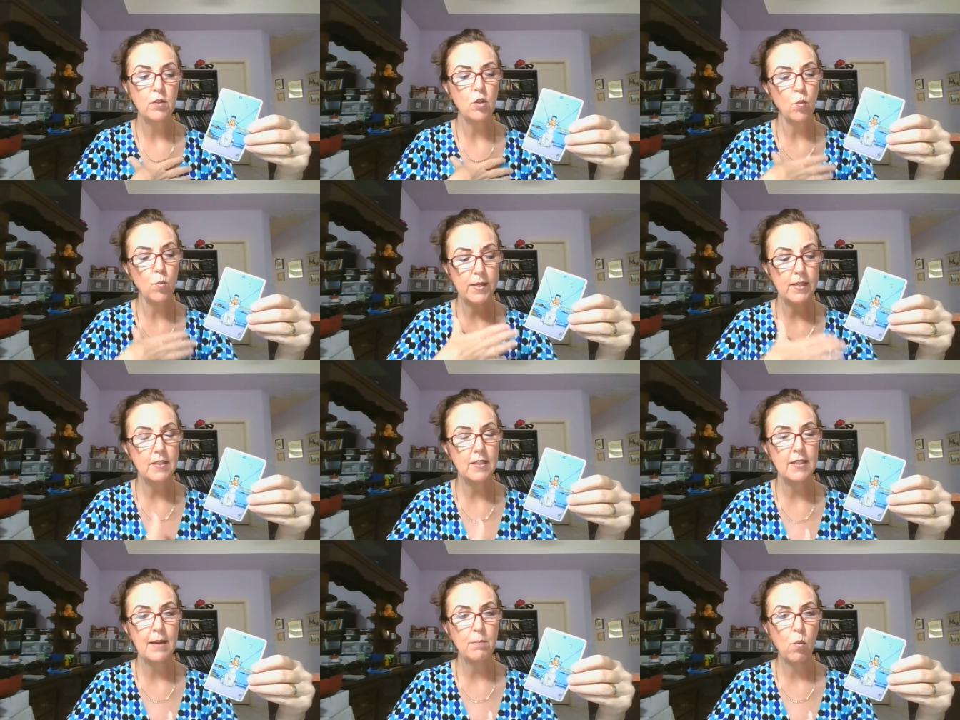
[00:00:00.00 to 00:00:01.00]
So when we get to
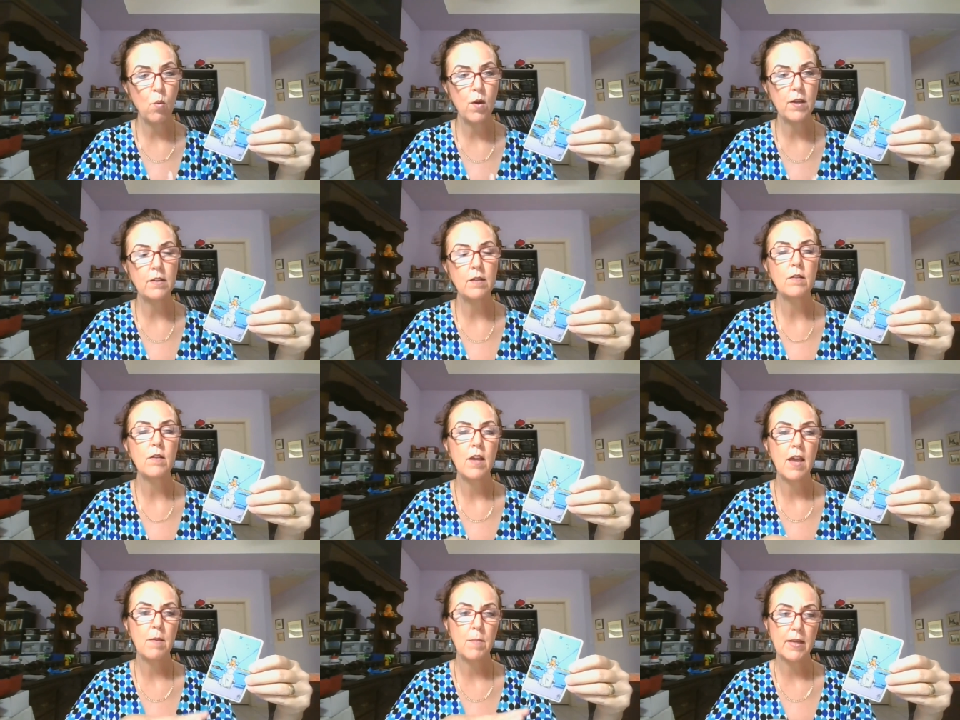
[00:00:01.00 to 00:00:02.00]
that point
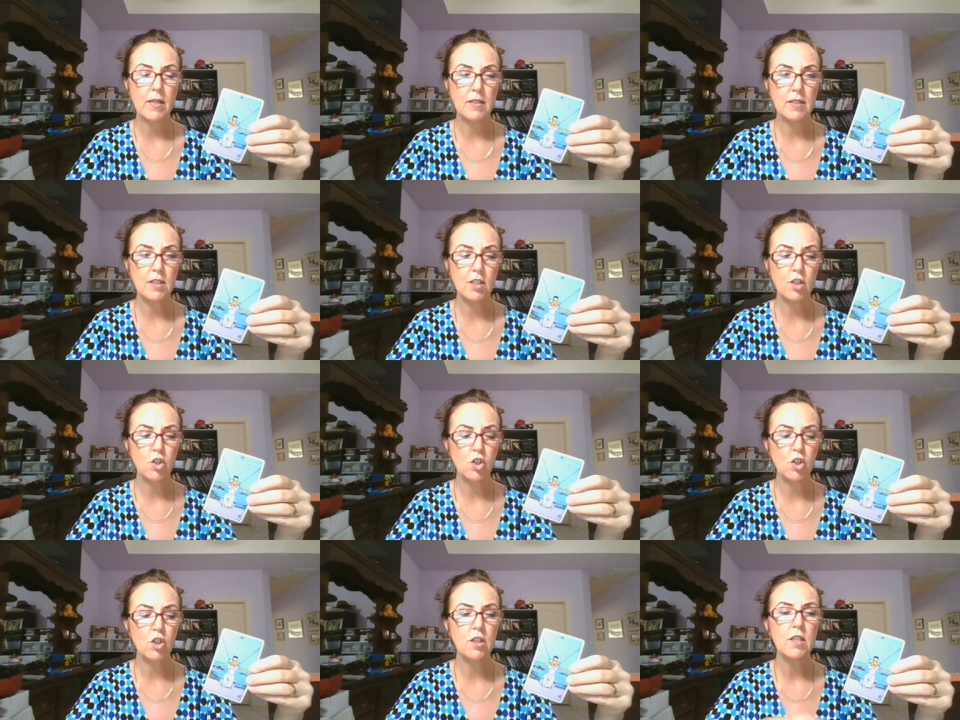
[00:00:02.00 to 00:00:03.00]
and make a
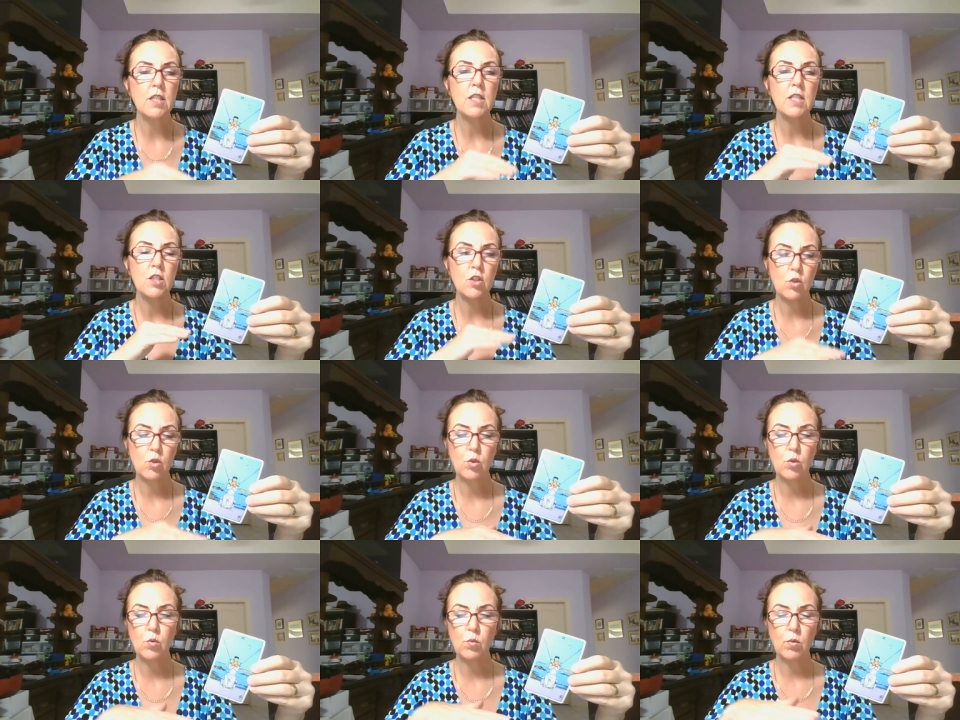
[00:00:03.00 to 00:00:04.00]
decision
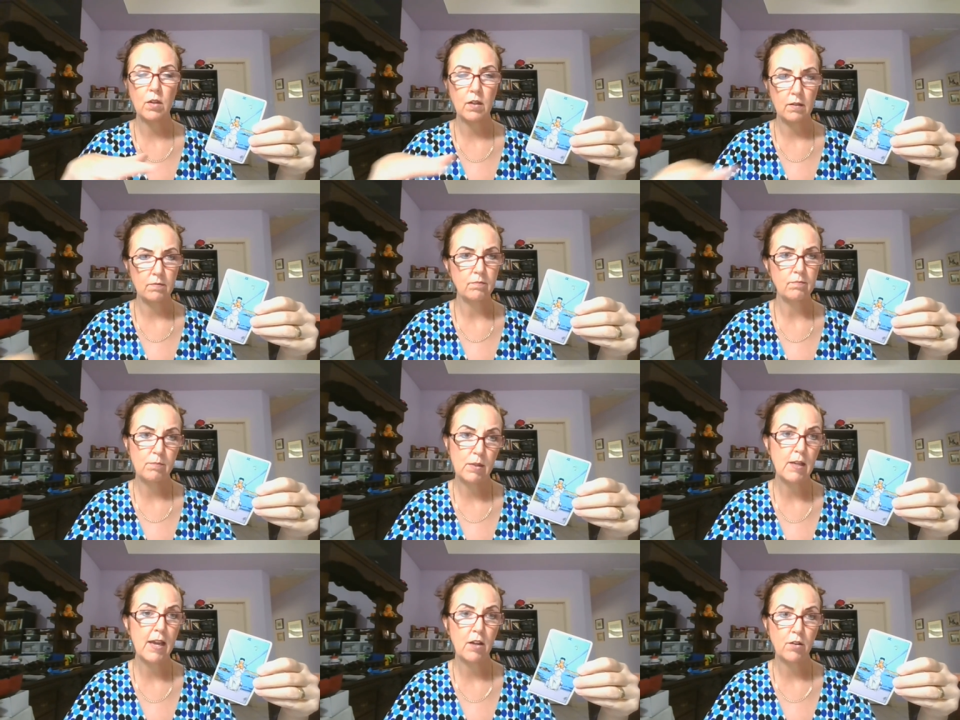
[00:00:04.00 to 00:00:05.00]
to
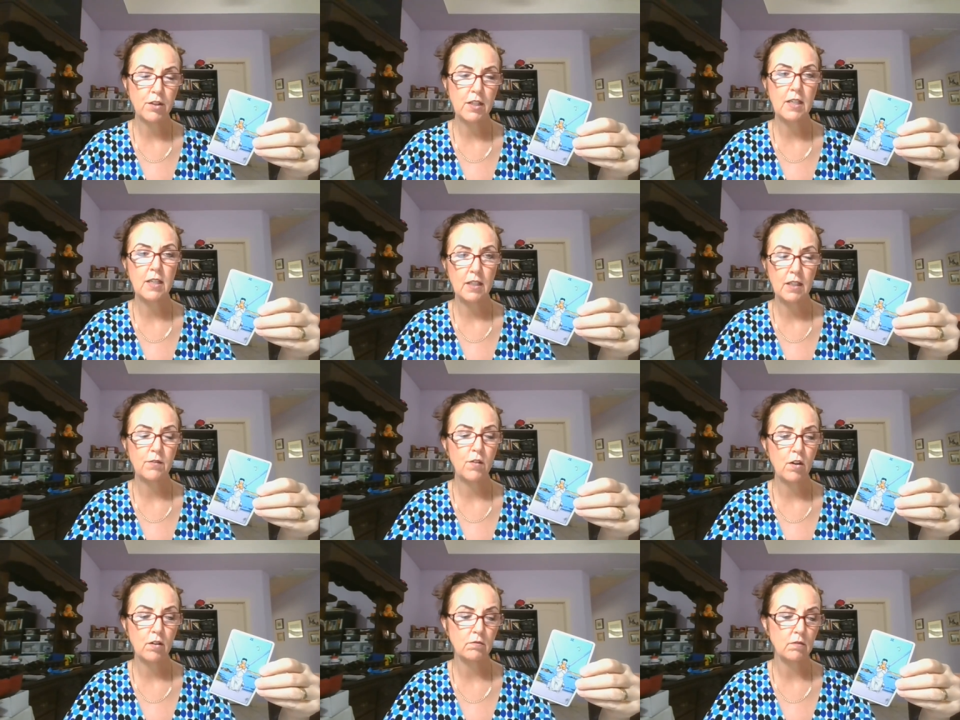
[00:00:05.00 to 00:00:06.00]
be healthy and live
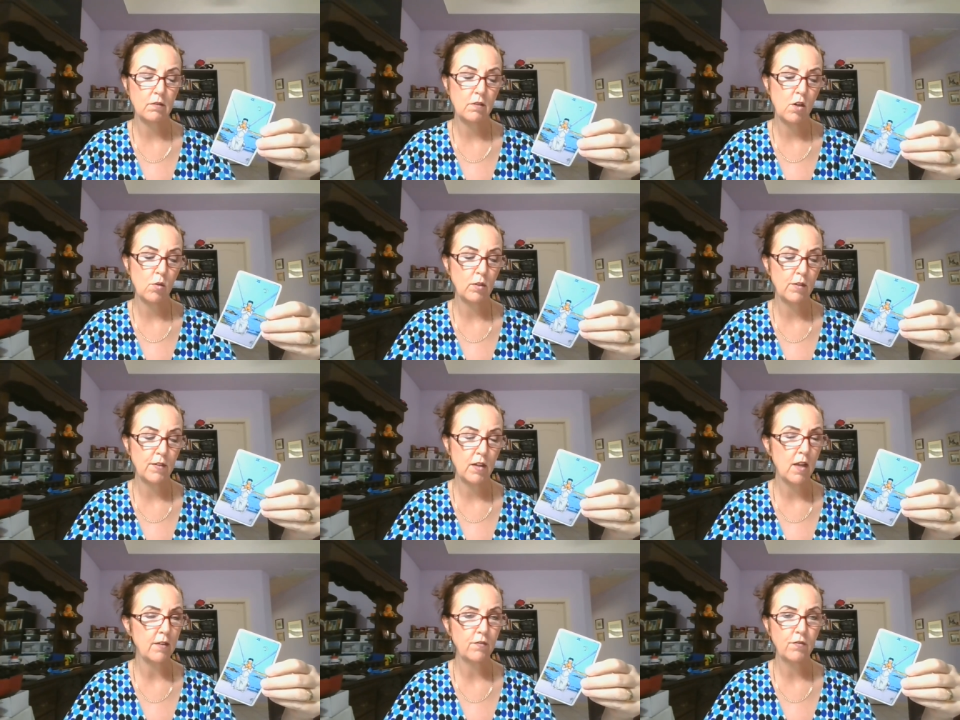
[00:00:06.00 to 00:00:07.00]
our, you know, live a
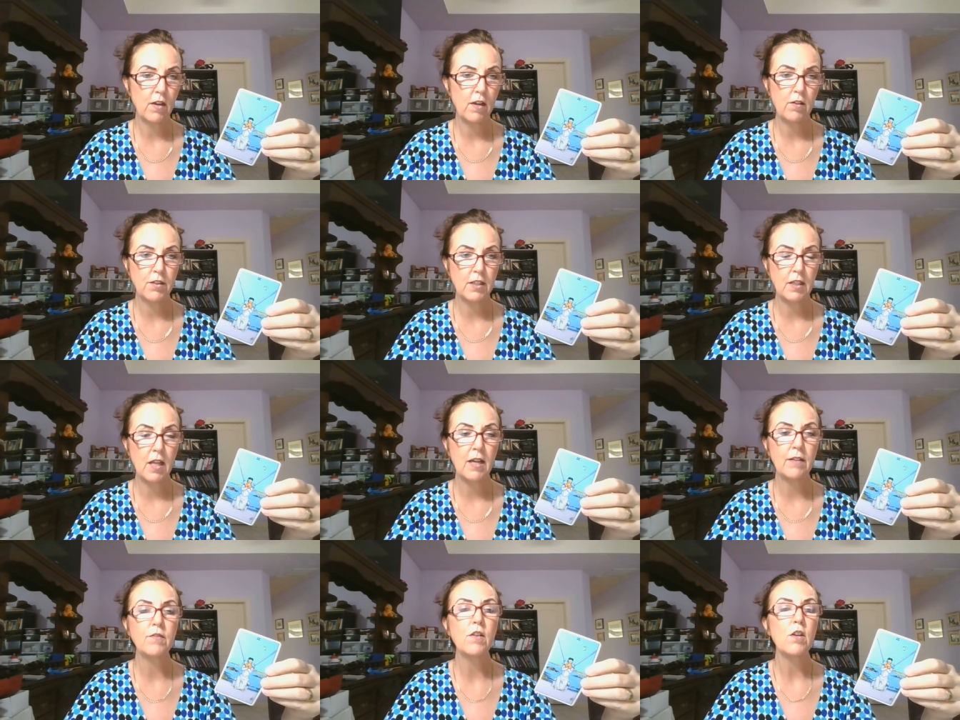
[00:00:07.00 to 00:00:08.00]
life, healthy life,